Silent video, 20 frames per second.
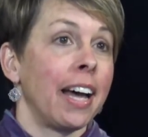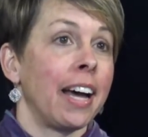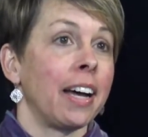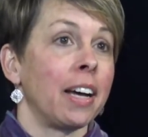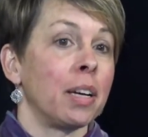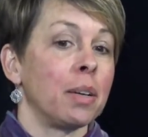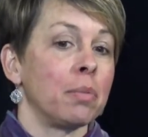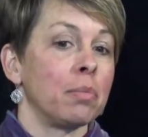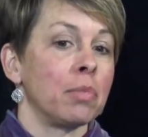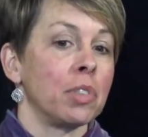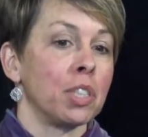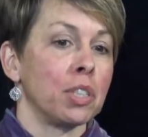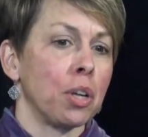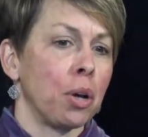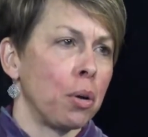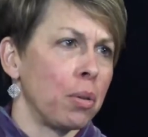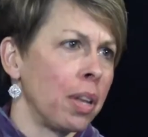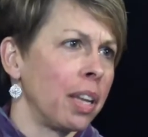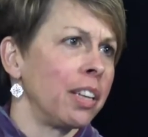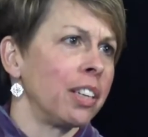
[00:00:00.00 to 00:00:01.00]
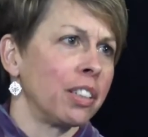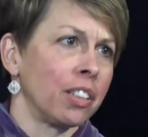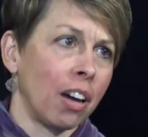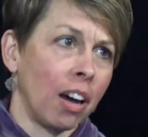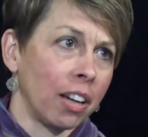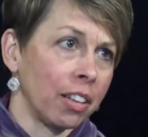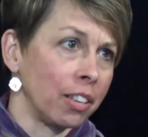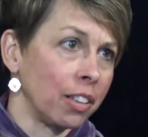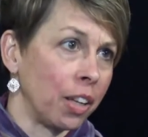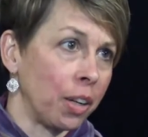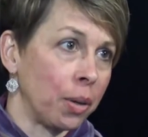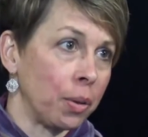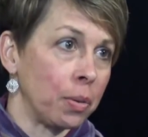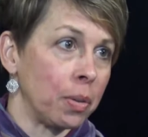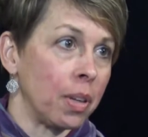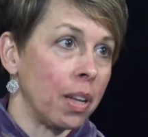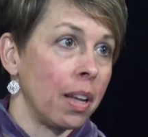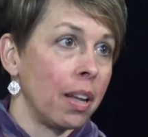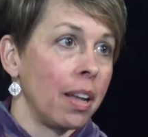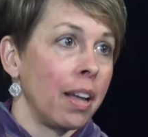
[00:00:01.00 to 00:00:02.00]
um, to know that you're not
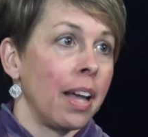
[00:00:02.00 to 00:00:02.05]
alone,